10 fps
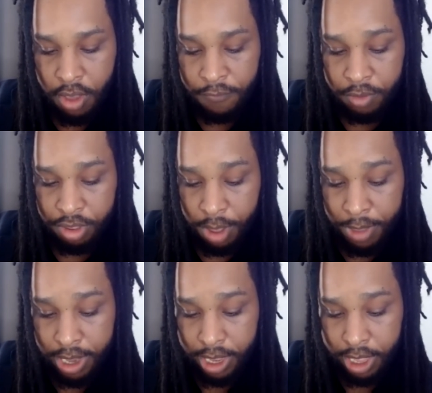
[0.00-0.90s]
For some
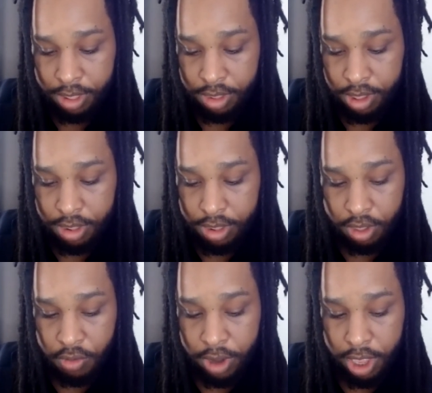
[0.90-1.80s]
Indians, such as the
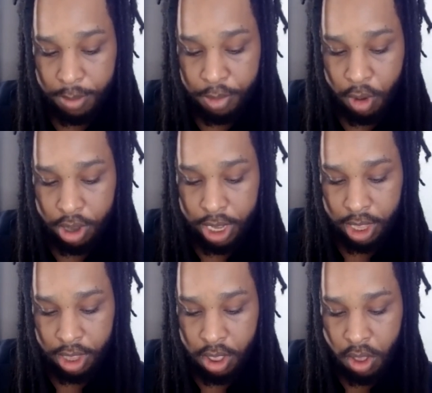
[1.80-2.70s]
Creek and
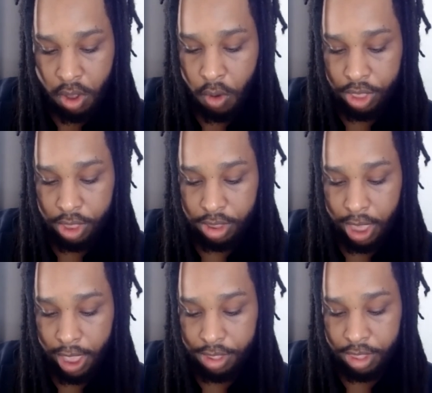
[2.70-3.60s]
Pawnee, holding
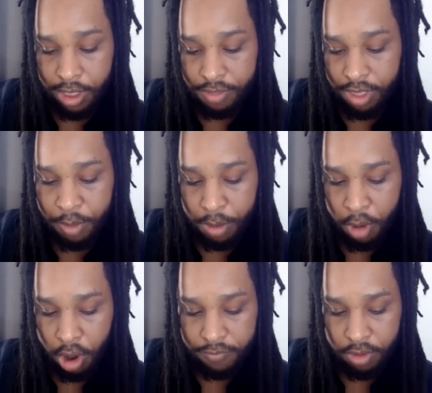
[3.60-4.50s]
slaves had been a
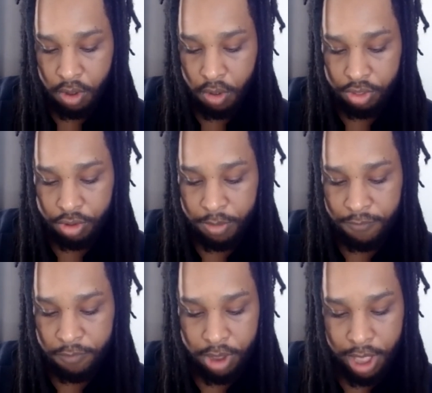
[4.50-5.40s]
part of their culture
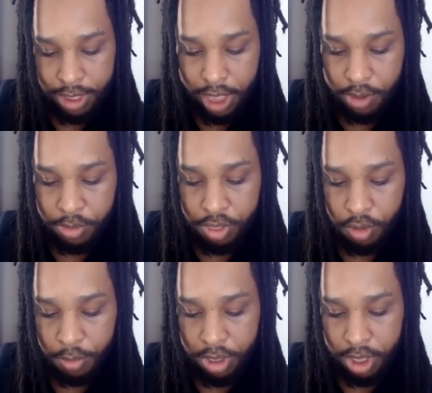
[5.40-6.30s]
before contact with
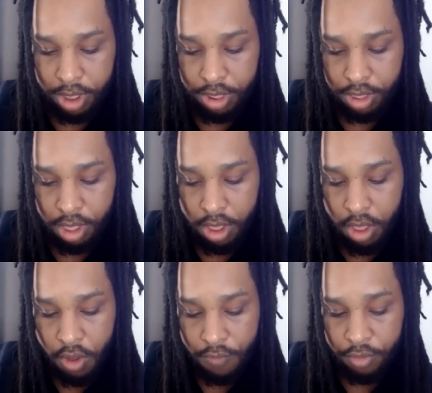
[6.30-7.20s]
Europeans.
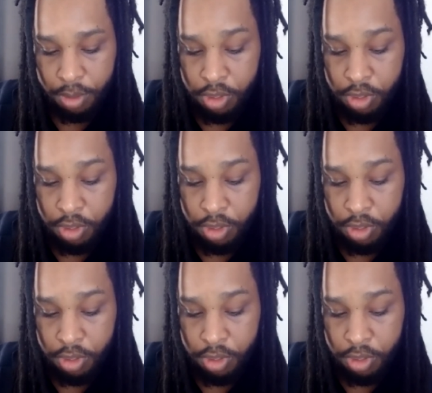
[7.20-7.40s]
For the